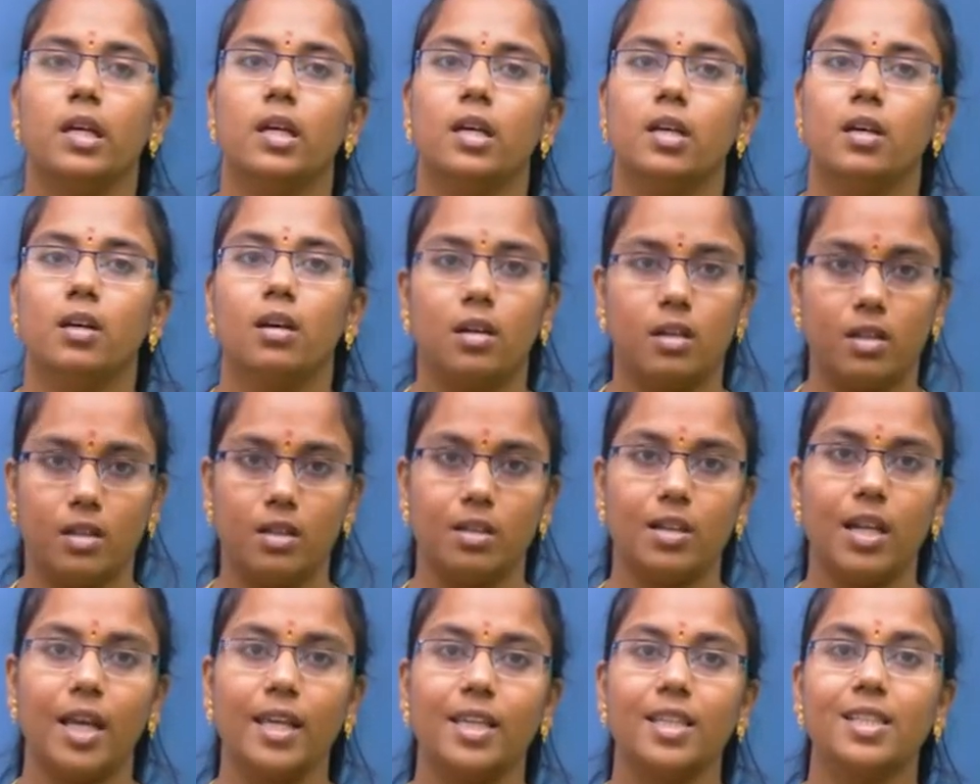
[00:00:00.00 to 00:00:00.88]

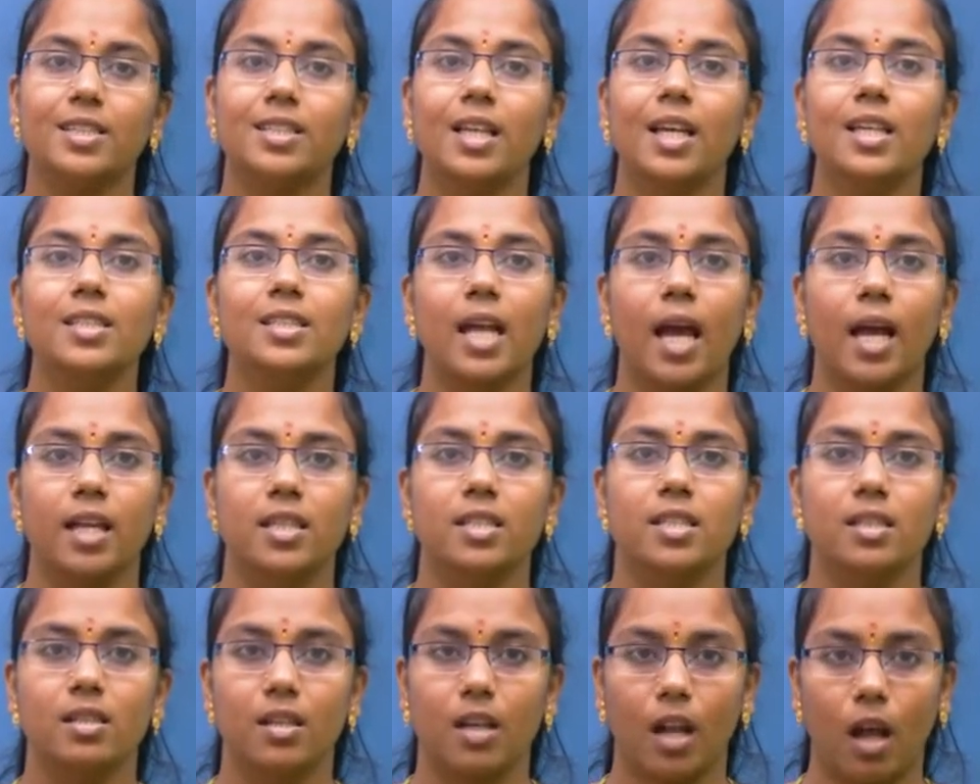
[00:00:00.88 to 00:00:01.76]
Like he says,
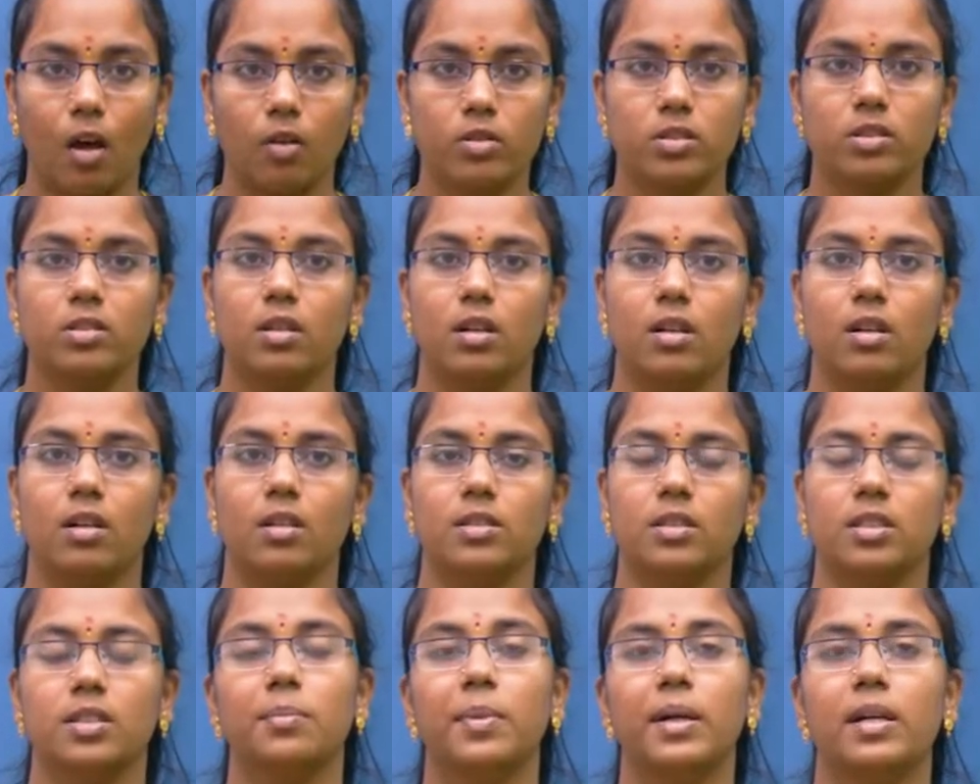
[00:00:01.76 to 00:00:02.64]
nature loves
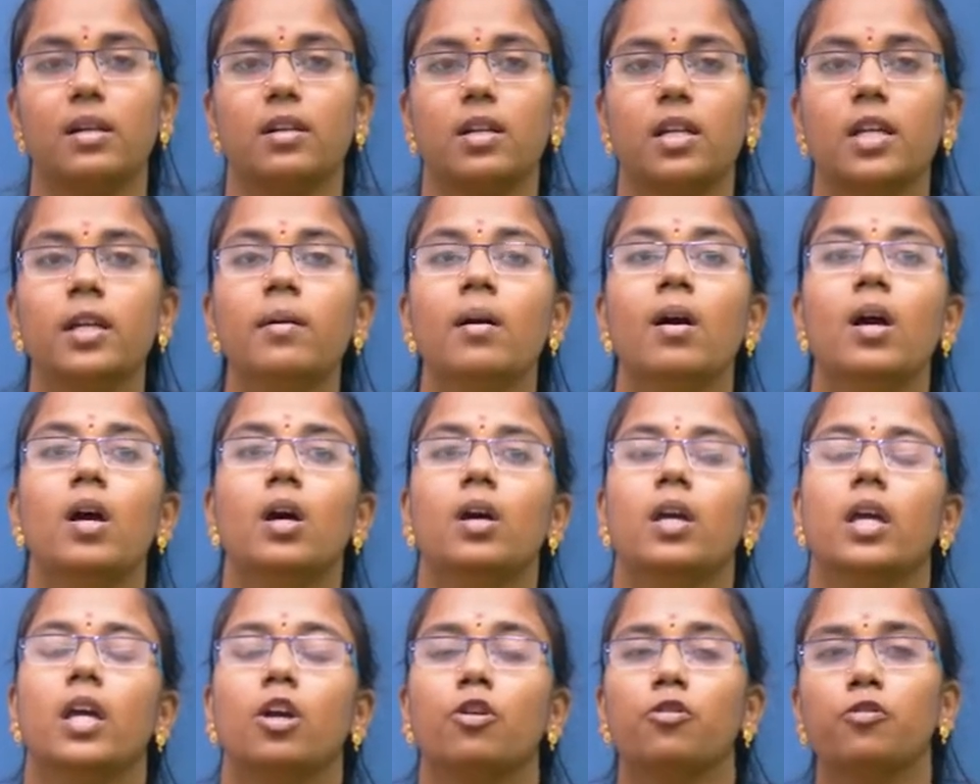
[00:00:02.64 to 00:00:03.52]
symmetry.
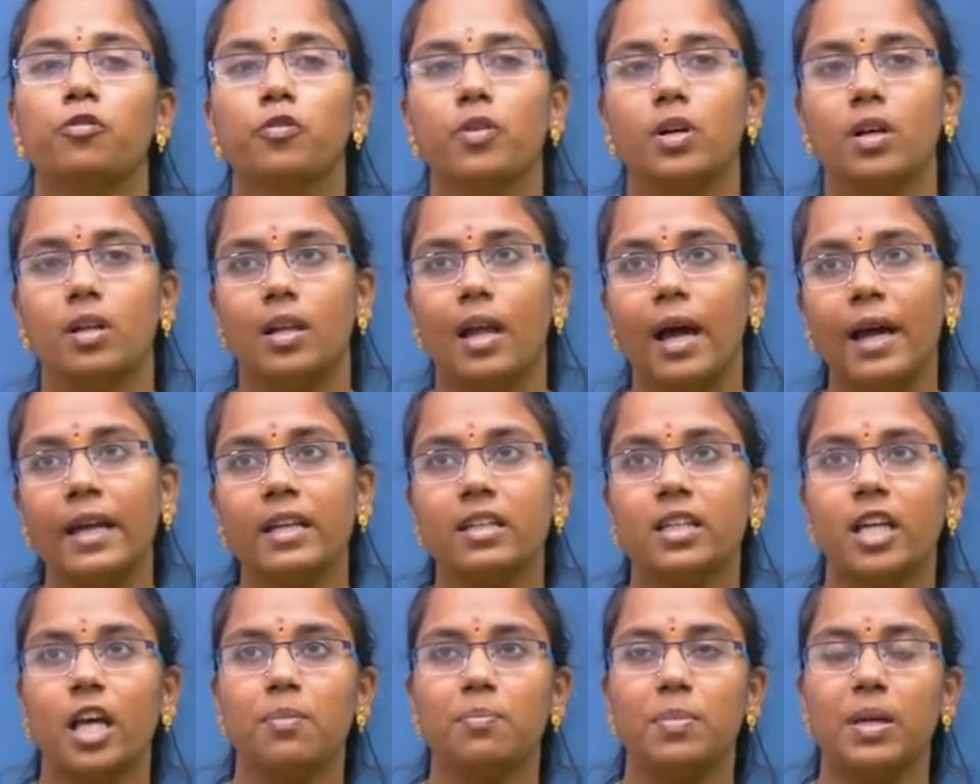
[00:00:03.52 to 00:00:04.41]
If
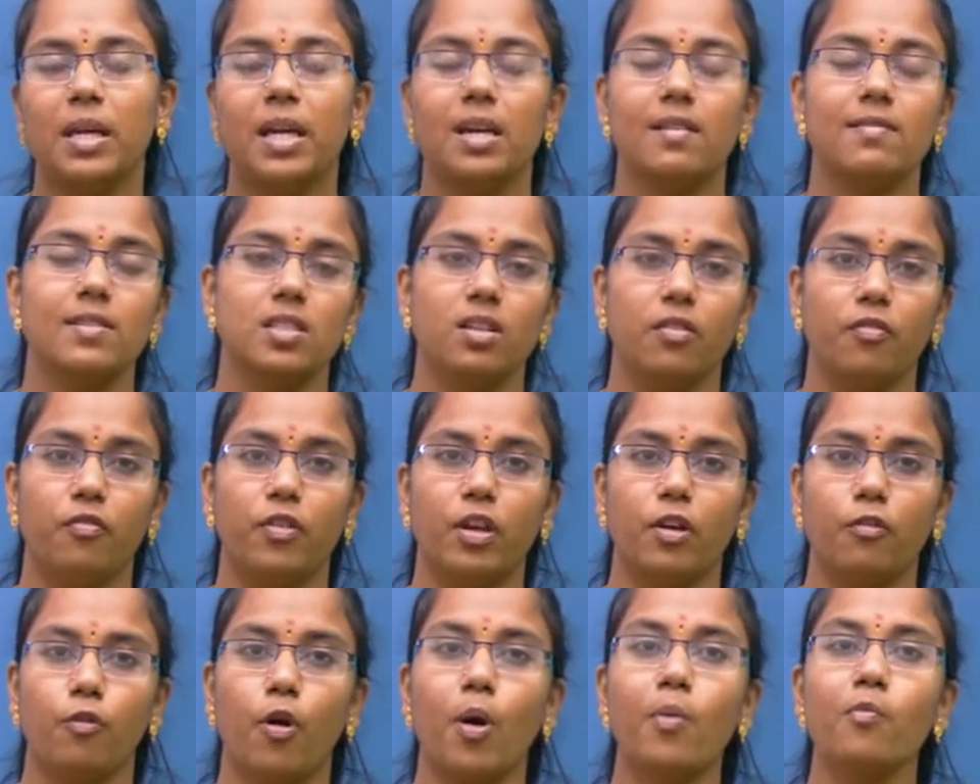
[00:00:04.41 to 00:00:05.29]
light can behave as a
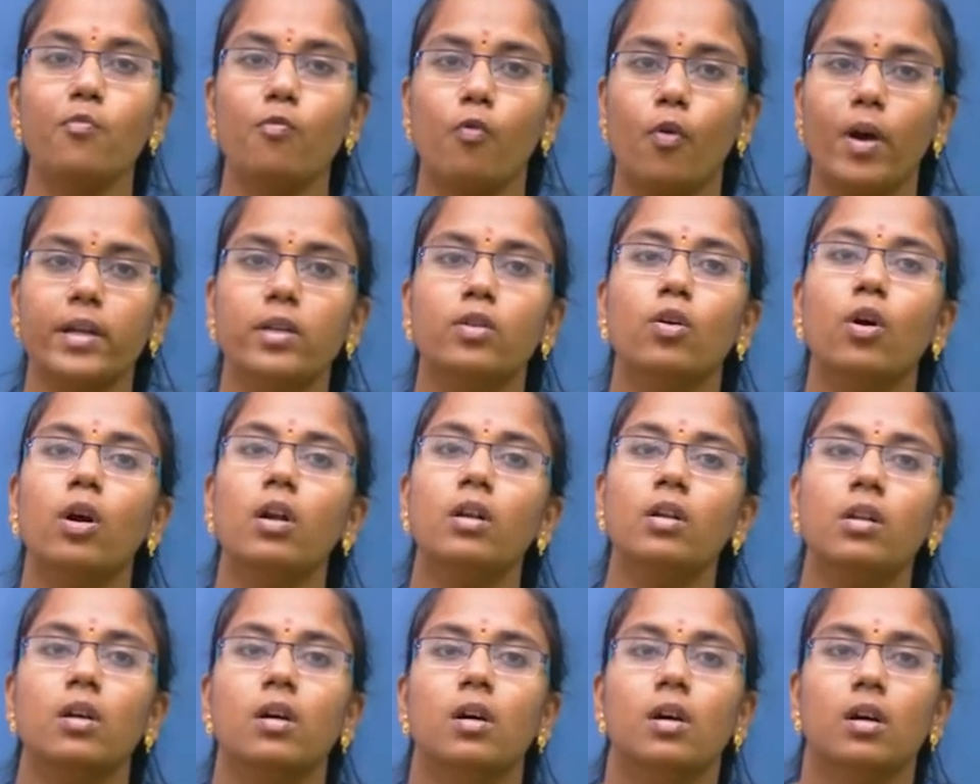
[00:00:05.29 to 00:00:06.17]
waveform, why
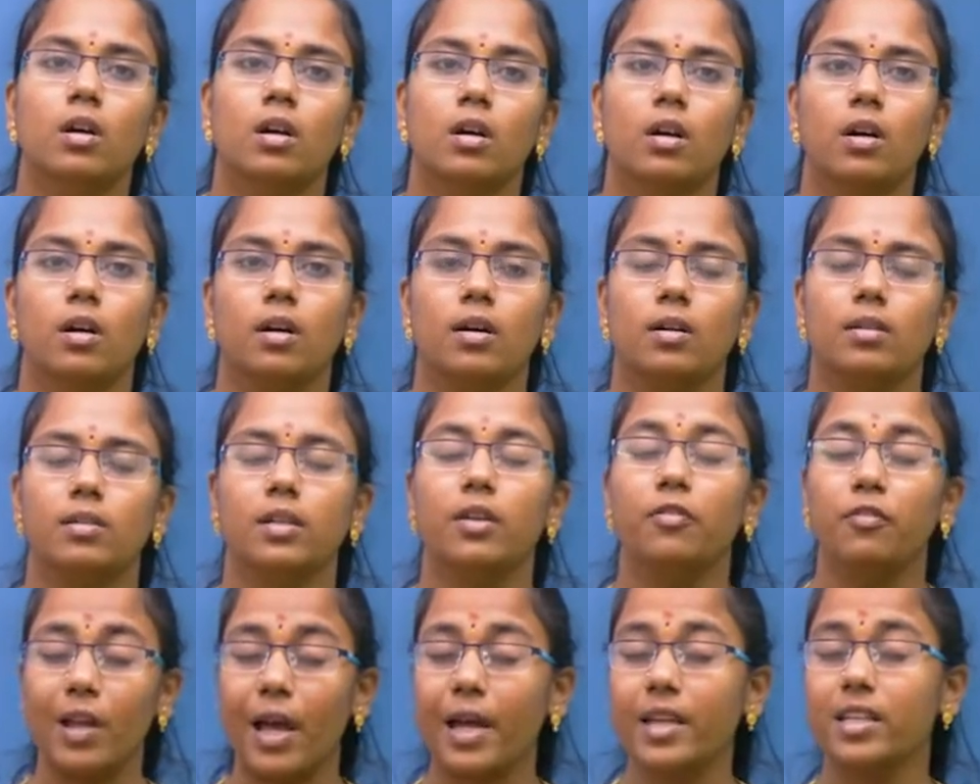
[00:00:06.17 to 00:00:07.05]
not,
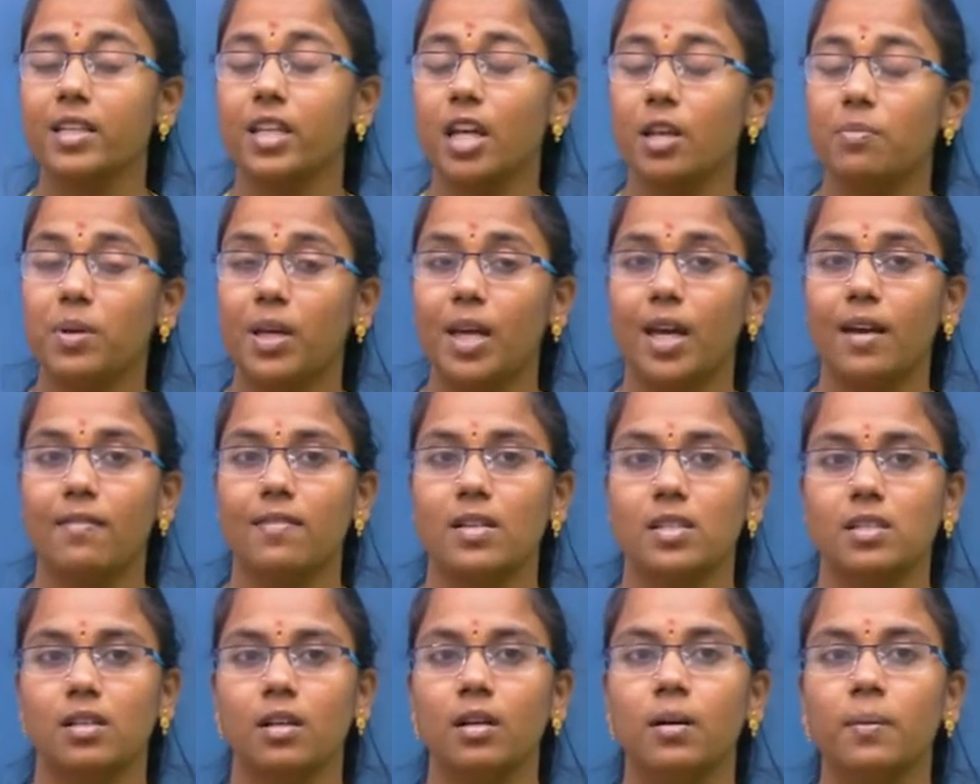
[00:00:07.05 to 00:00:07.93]
if light can behave
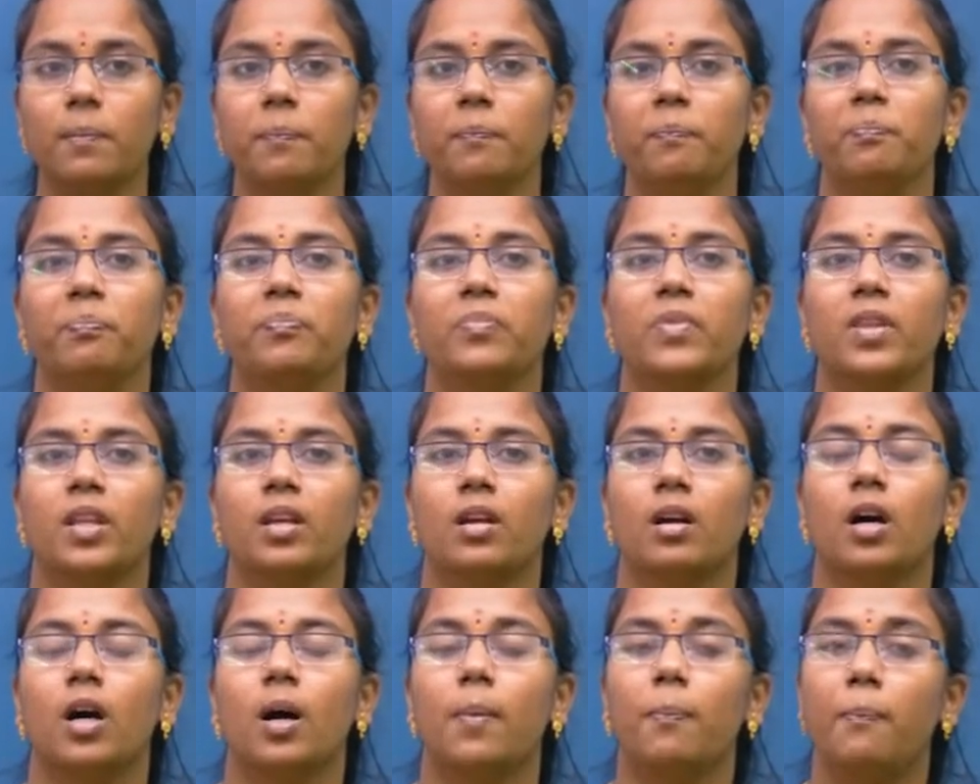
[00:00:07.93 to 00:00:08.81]
as a
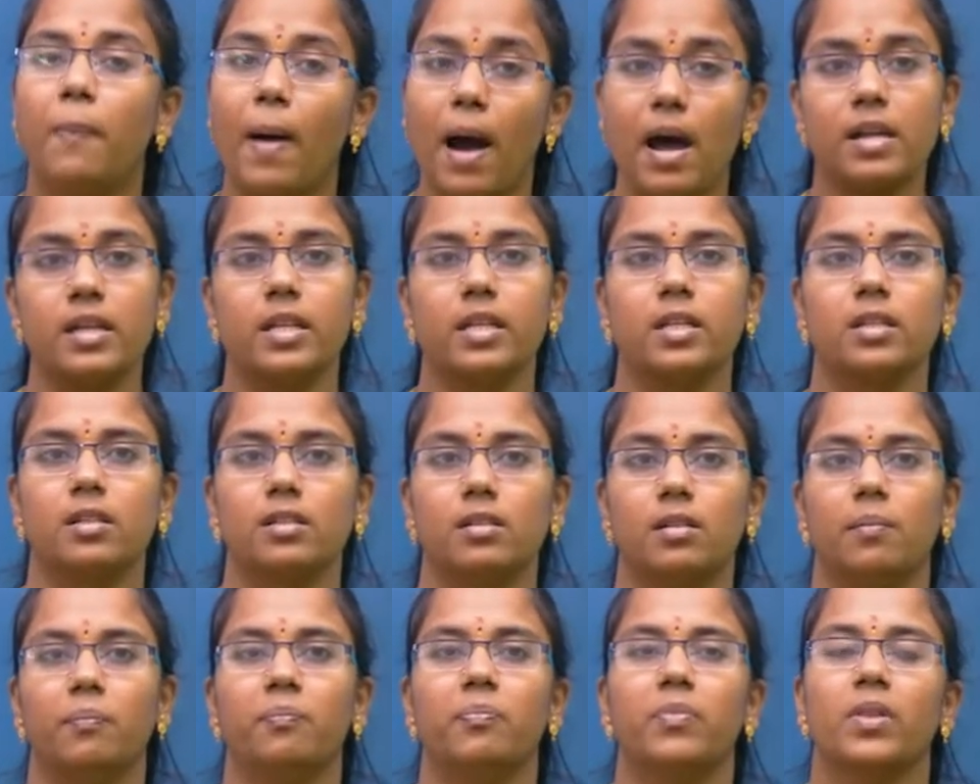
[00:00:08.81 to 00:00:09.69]

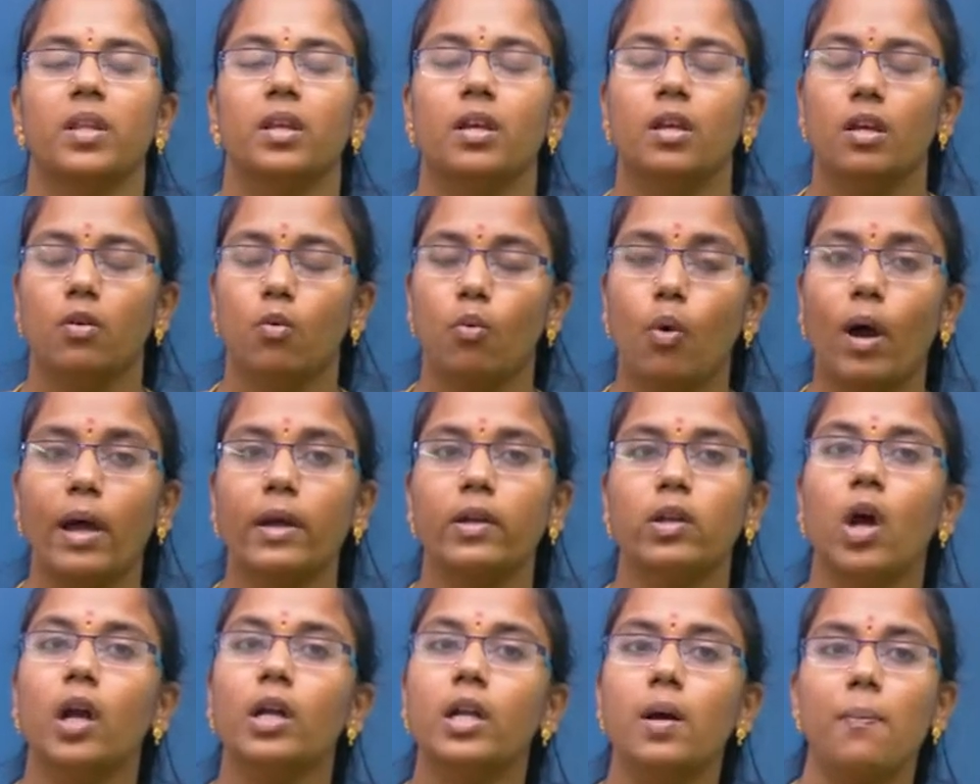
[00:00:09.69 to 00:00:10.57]
particle, why
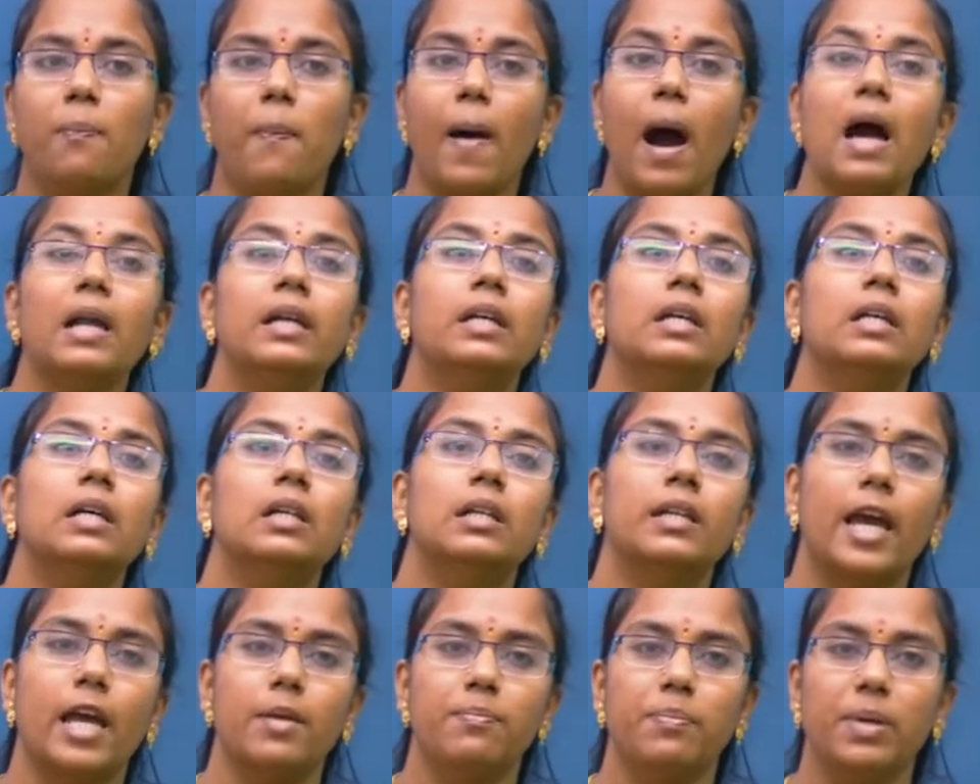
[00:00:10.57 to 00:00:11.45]
not a
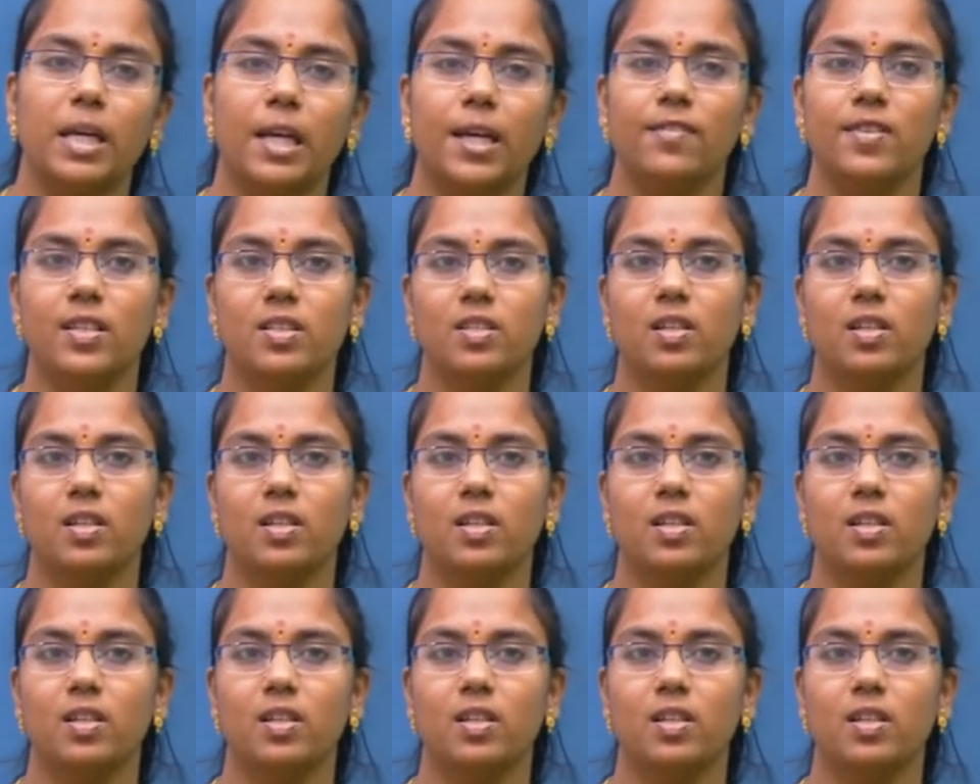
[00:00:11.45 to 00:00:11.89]
particle can behave as